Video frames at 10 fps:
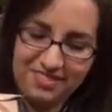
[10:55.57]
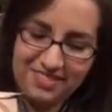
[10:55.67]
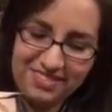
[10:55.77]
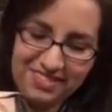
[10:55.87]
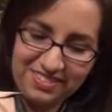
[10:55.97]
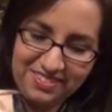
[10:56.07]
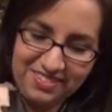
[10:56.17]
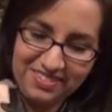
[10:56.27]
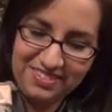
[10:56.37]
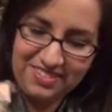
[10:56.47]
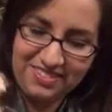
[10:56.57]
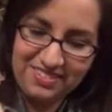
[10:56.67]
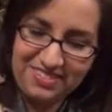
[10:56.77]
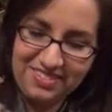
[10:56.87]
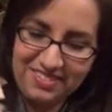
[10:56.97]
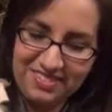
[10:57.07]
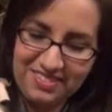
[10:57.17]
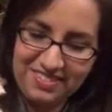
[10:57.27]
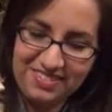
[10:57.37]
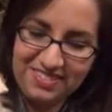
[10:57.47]

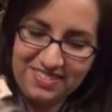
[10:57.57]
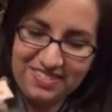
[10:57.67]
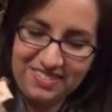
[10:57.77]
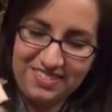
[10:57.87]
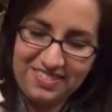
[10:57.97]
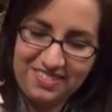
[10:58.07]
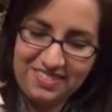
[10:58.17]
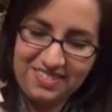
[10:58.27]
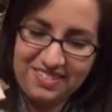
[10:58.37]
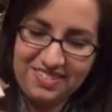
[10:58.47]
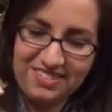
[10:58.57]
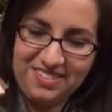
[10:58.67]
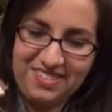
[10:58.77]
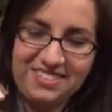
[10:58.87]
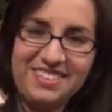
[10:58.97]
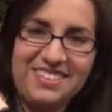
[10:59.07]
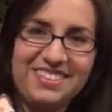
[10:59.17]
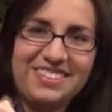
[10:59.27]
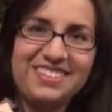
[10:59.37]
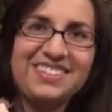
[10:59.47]
(silence)